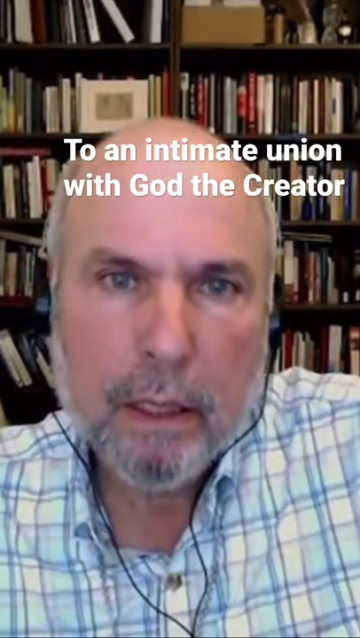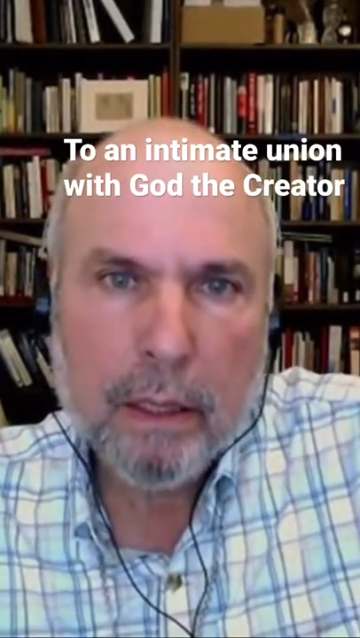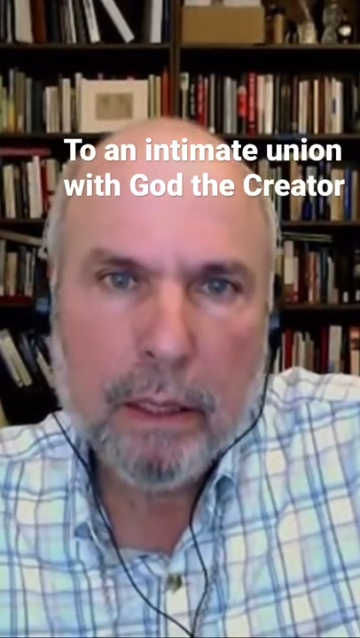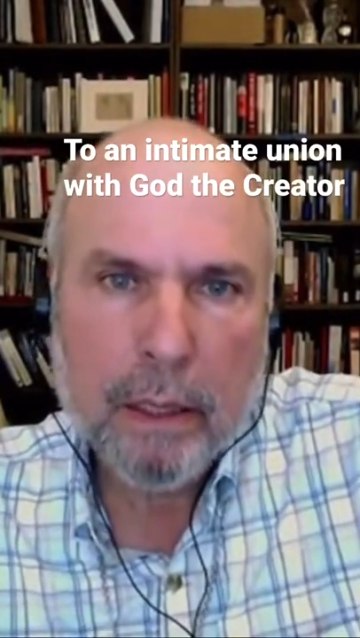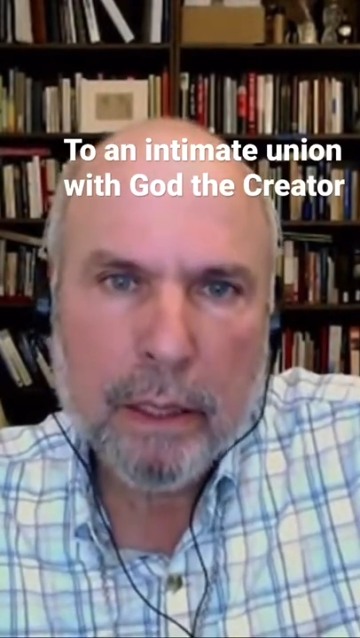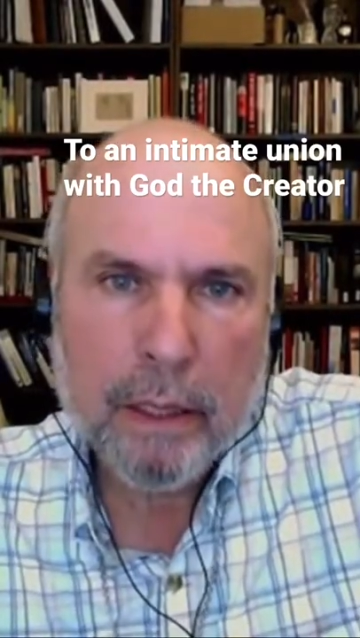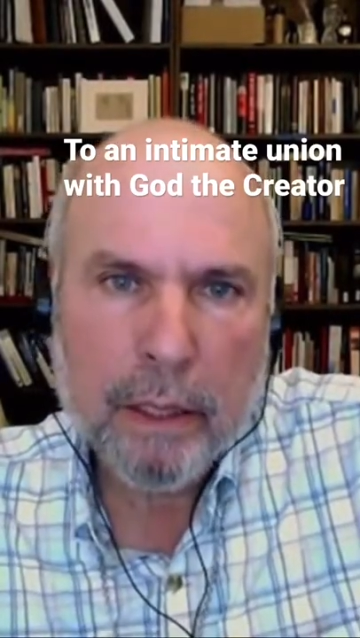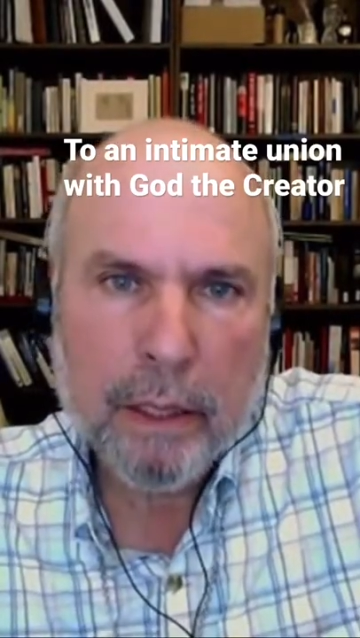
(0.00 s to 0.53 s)

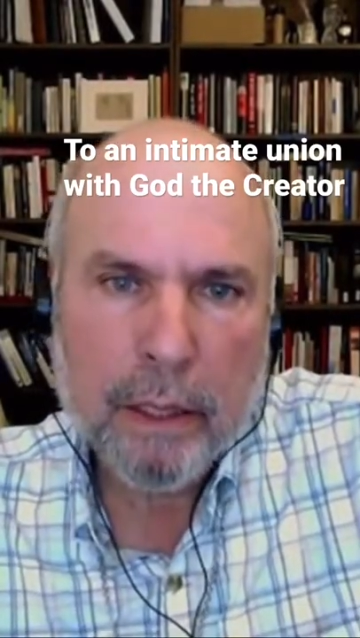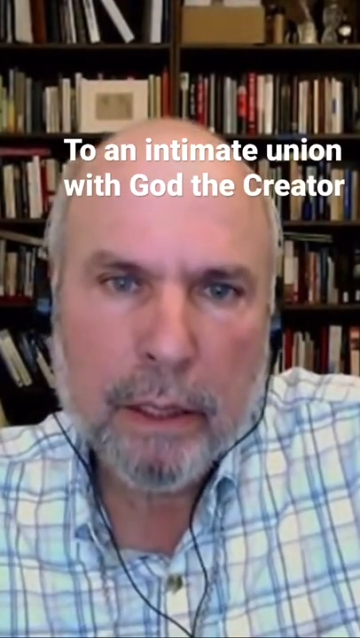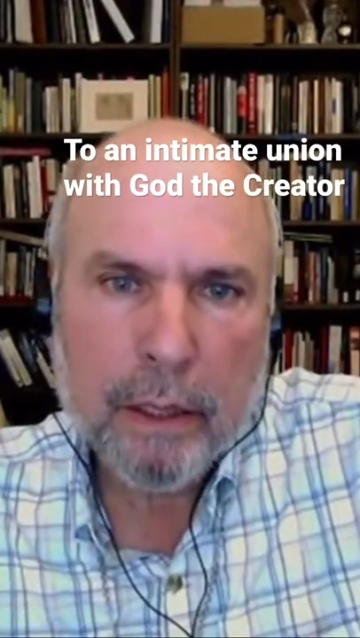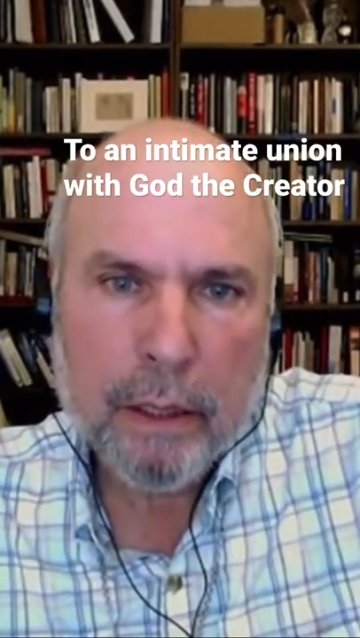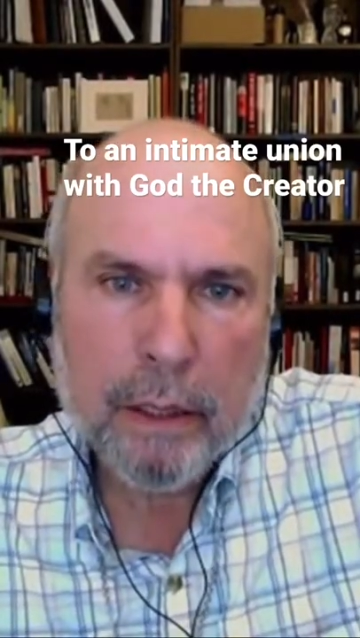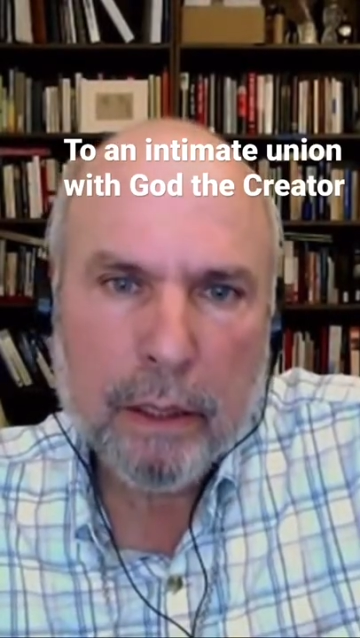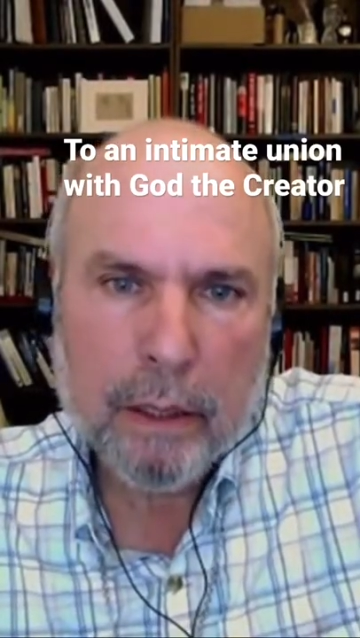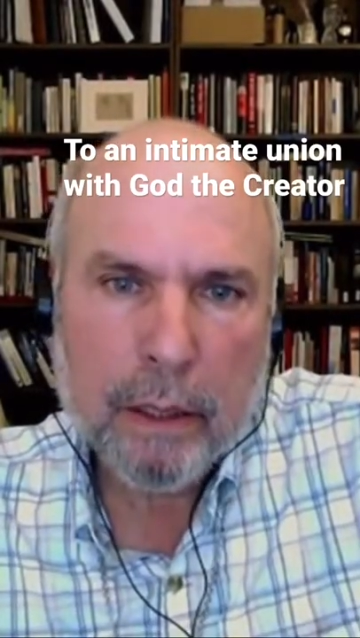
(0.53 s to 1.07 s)

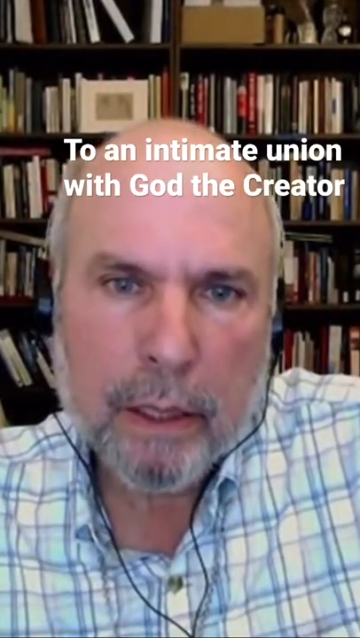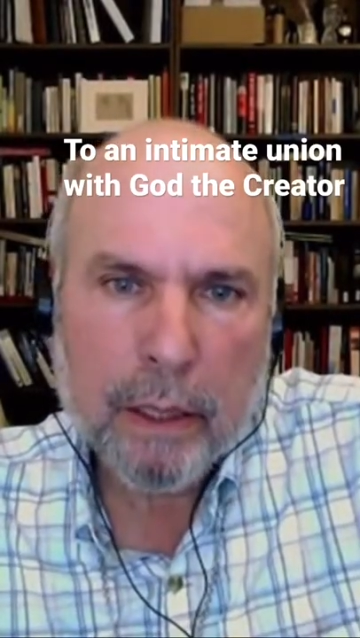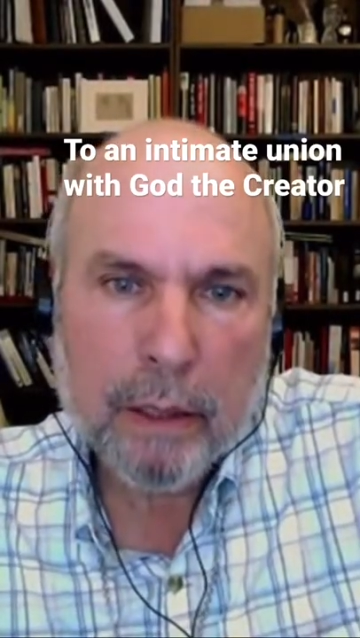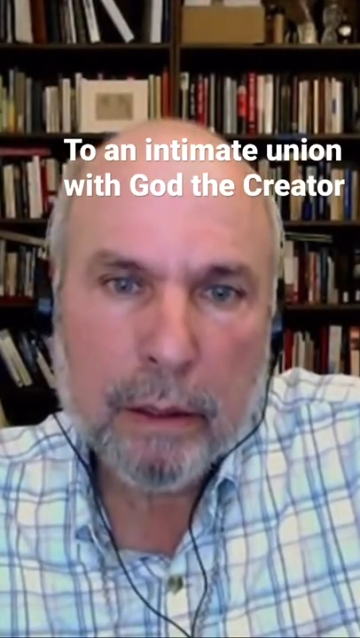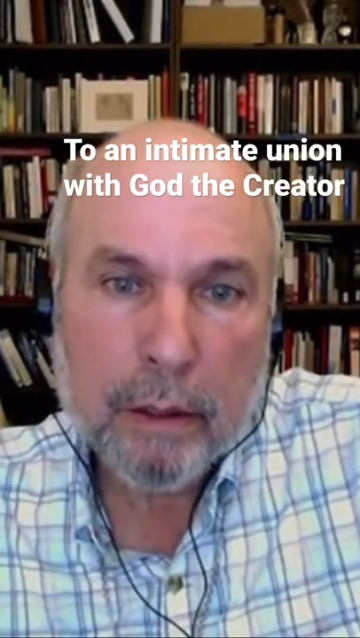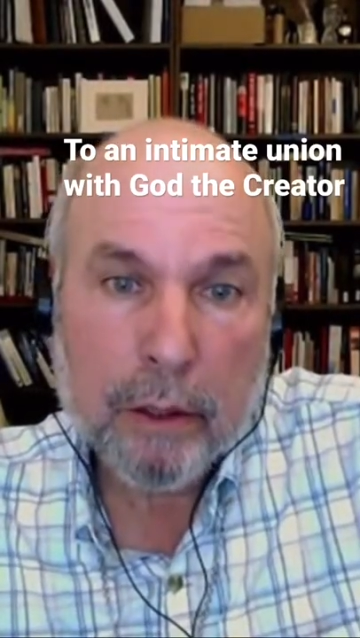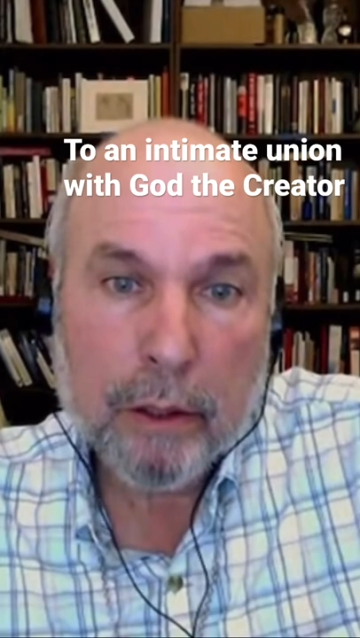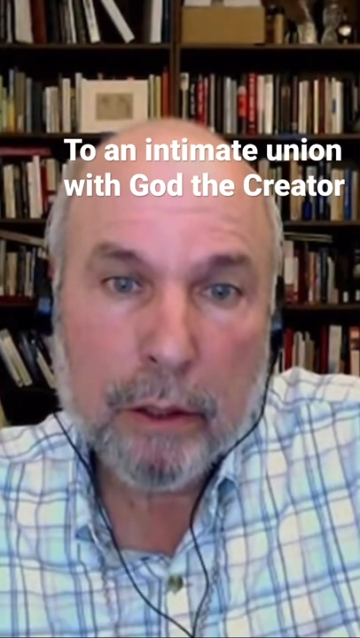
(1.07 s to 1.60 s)
the
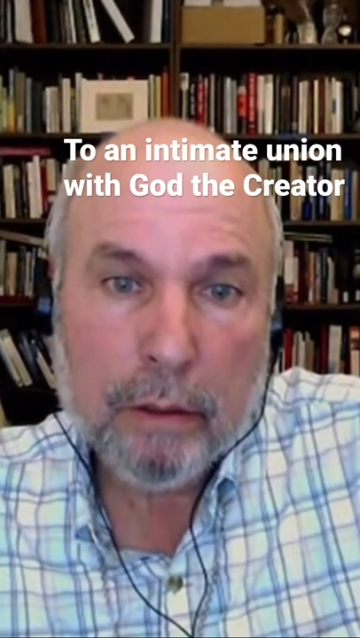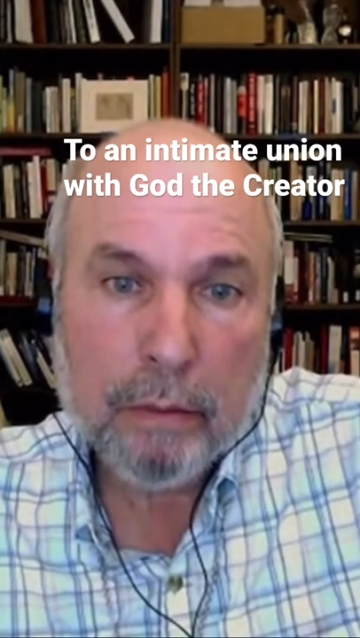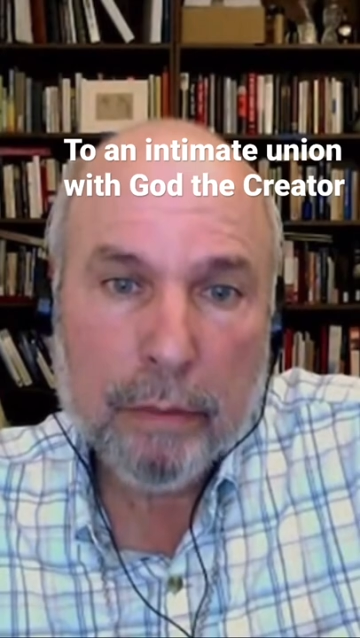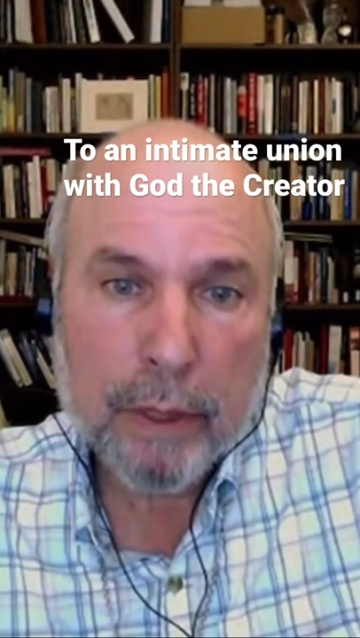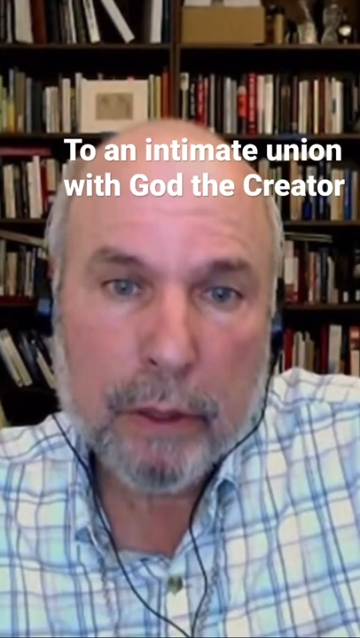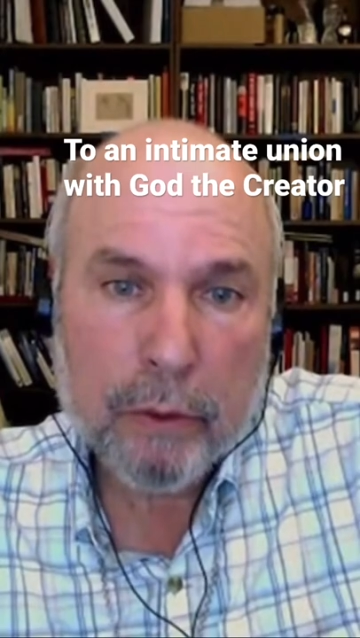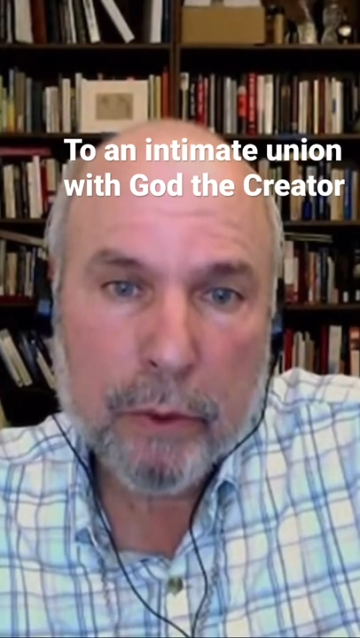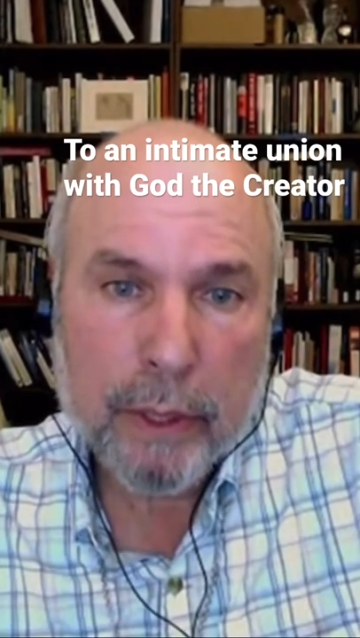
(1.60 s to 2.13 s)
uh,
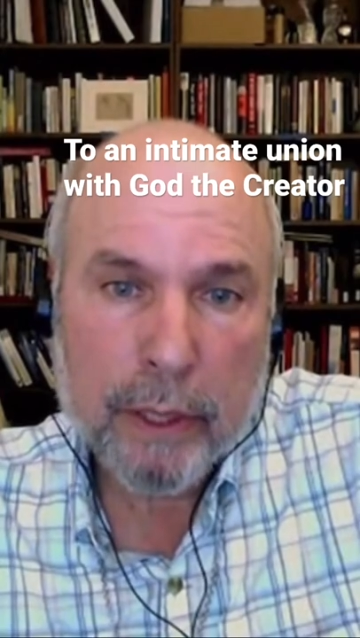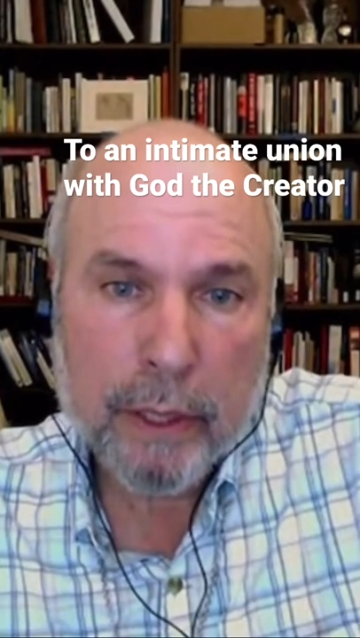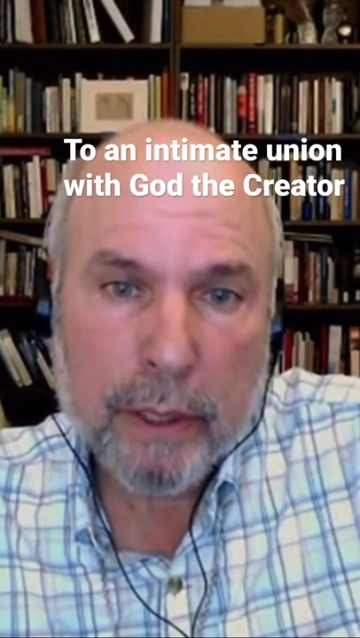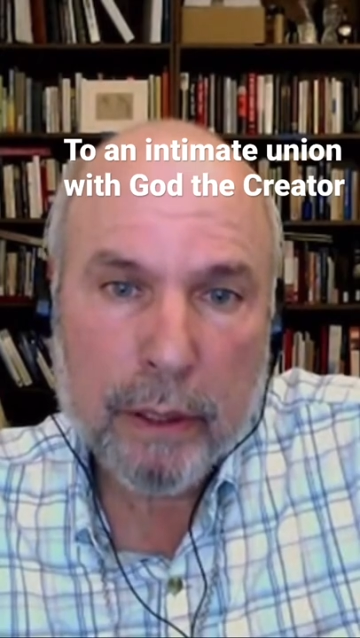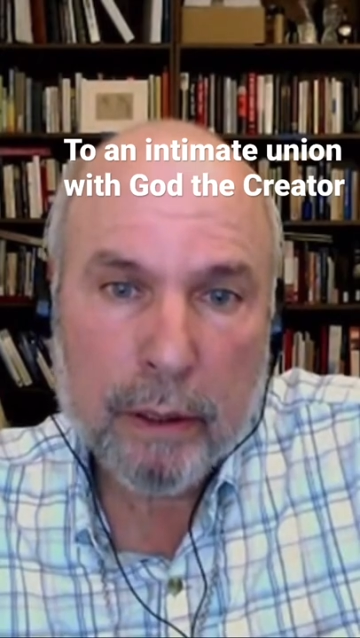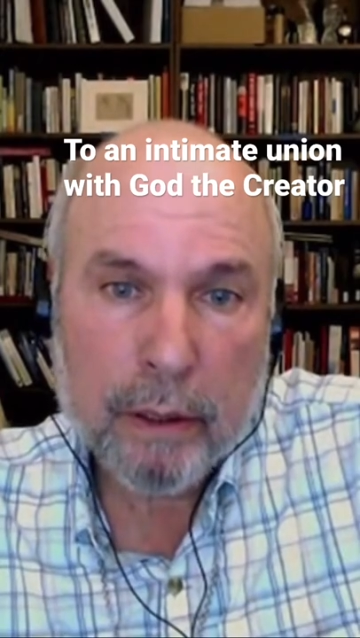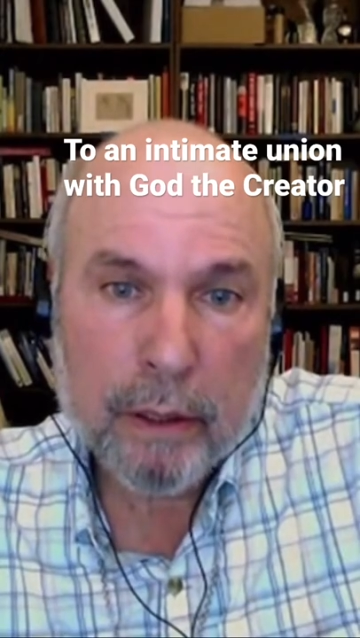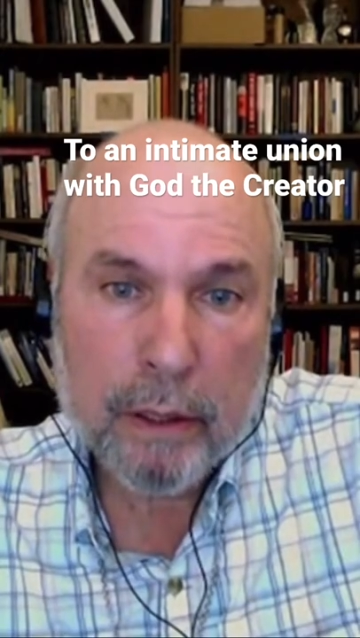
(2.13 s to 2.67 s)
curtain
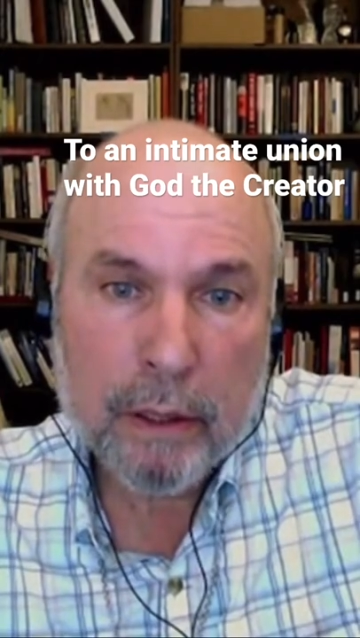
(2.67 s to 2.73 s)
between